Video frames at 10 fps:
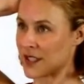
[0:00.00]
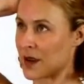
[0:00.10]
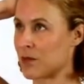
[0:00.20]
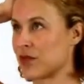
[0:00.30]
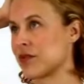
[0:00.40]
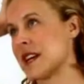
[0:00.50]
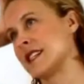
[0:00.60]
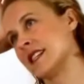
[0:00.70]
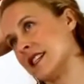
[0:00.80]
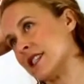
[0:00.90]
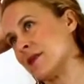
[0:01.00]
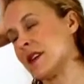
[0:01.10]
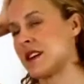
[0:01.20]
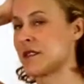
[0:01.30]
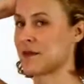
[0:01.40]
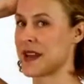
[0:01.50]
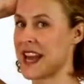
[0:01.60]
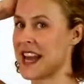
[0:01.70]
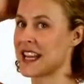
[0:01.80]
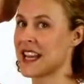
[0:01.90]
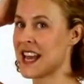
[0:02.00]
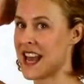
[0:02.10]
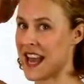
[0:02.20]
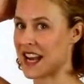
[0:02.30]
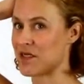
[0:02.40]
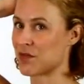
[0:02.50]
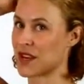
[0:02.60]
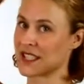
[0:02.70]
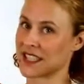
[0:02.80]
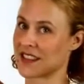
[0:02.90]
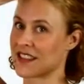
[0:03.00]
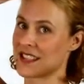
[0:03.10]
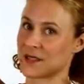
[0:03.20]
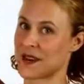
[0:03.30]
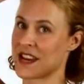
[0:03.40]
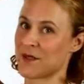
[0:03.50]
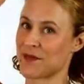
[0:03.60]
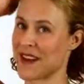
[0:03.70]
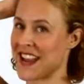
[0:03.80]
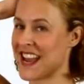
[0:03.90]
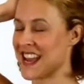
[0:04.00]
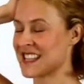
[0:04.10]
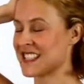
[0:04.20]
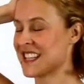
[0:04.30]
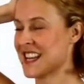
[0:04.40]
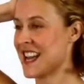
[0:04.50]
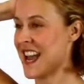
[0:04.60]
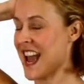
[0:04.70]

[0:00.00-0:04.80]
So I'm pressing this way with my head and I'm pressing this way with my hand